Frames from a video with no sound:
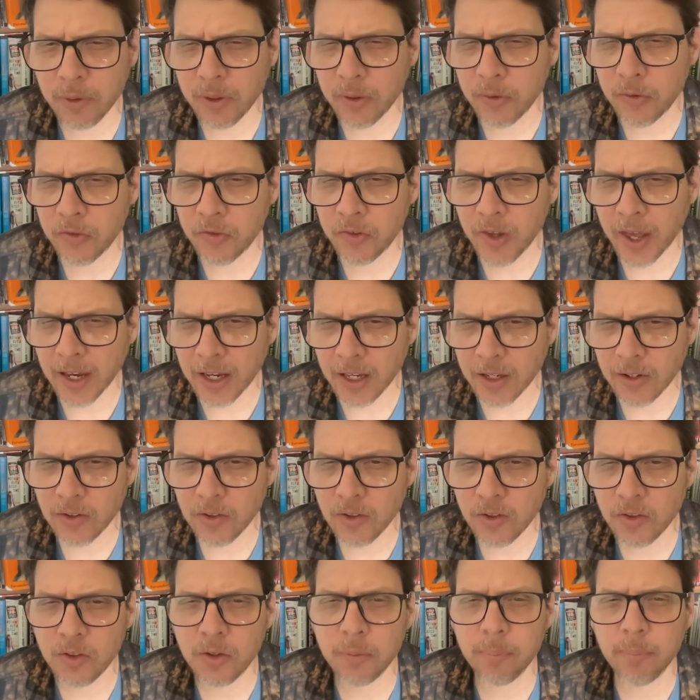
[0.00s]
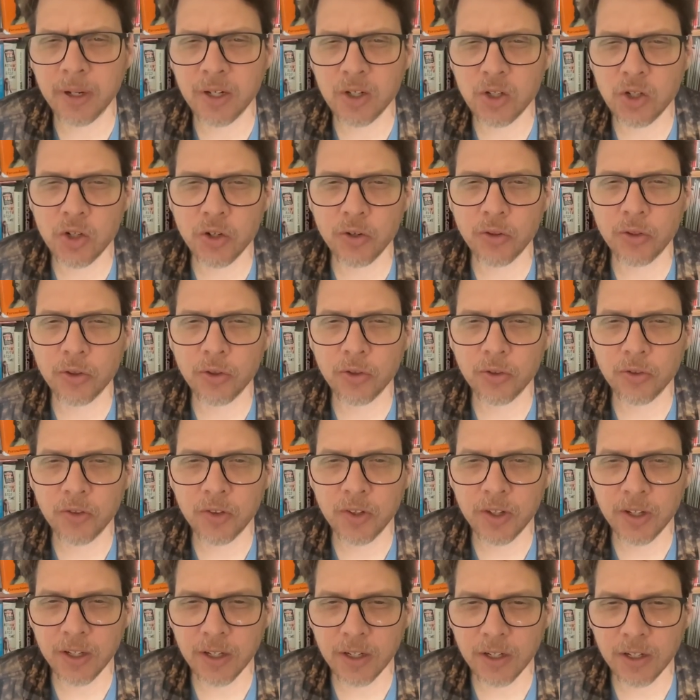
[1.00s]
the second Dementia
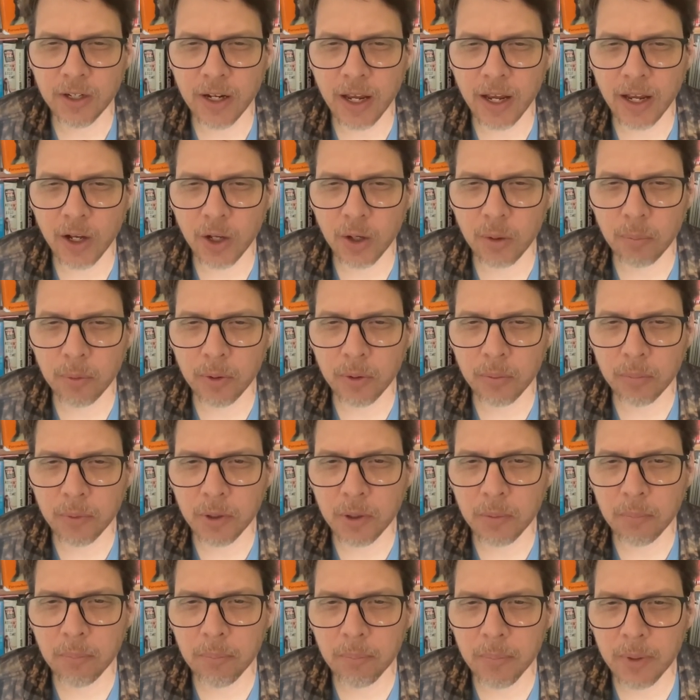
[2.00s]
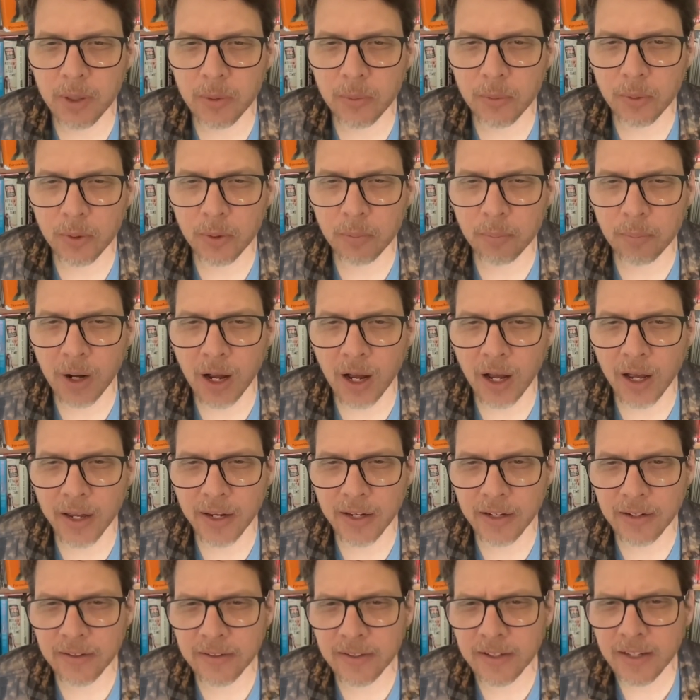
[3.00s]
13 album, Mirror
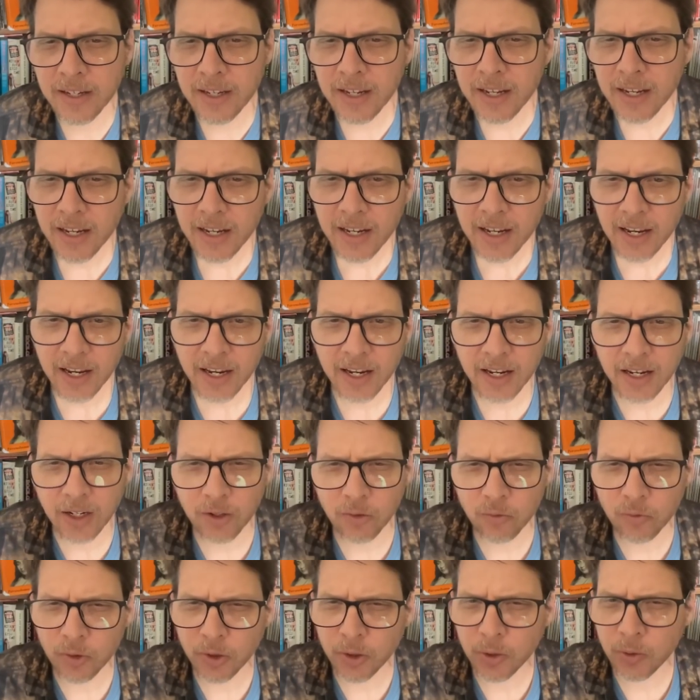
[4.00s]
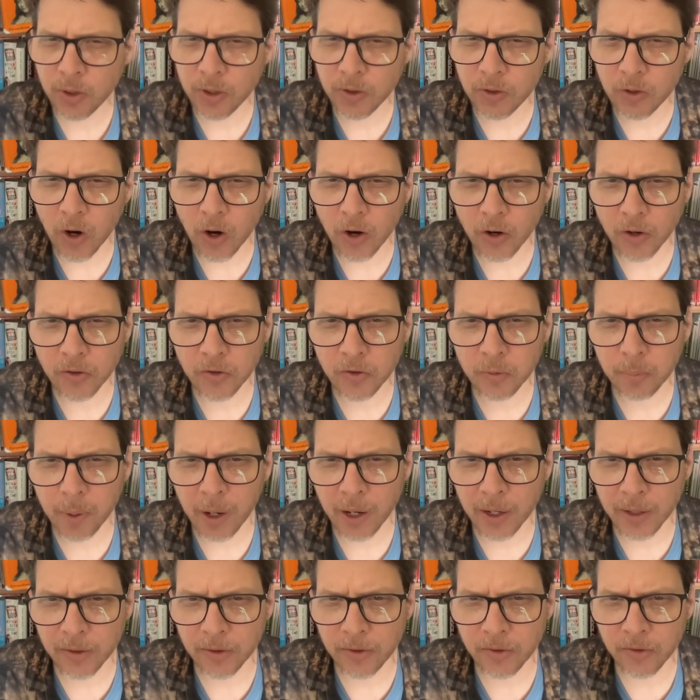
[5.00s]
Mind. And for you guitar
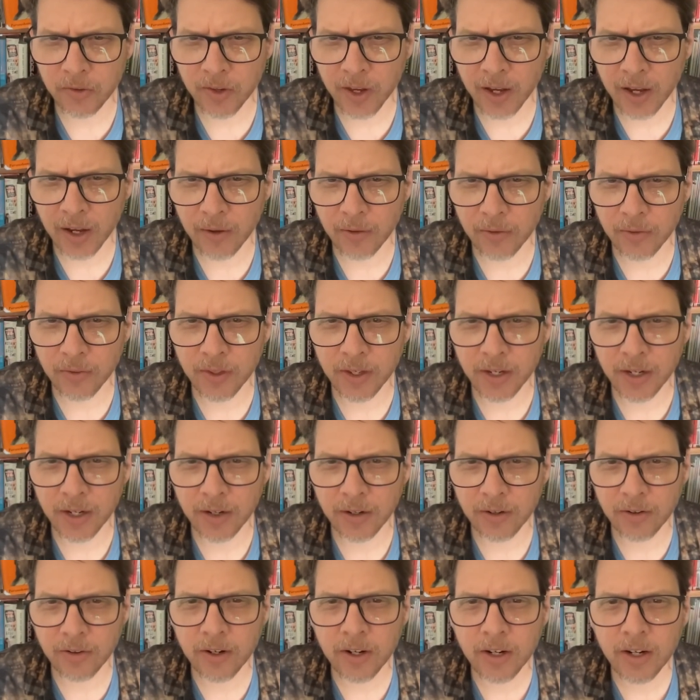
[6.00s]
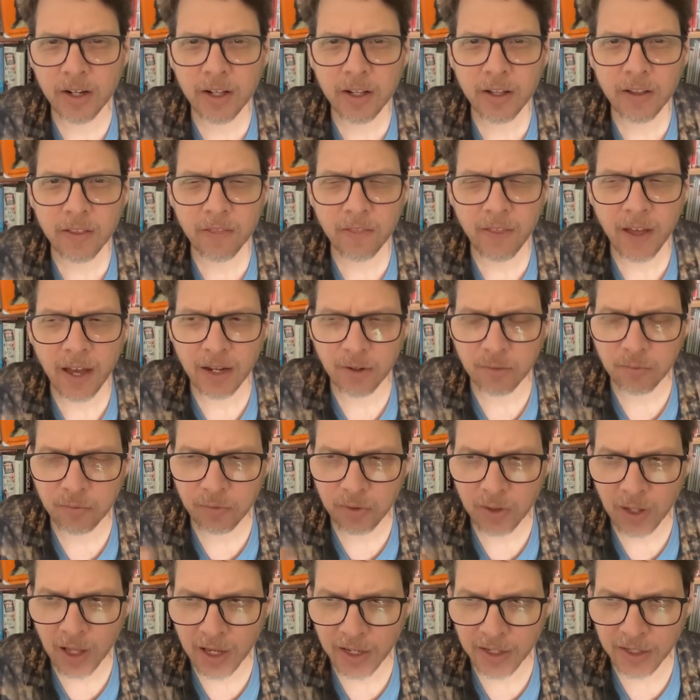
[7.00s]
spotters out there, that
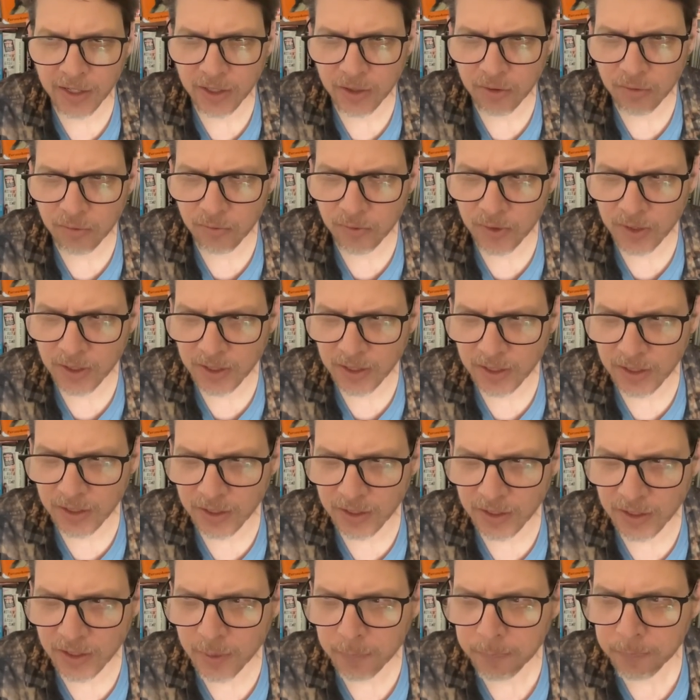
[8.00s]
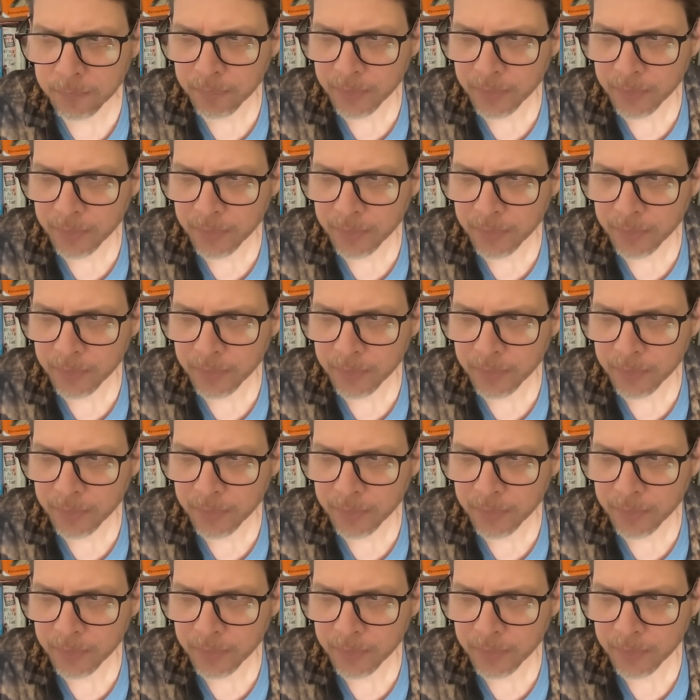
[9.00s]
flying V,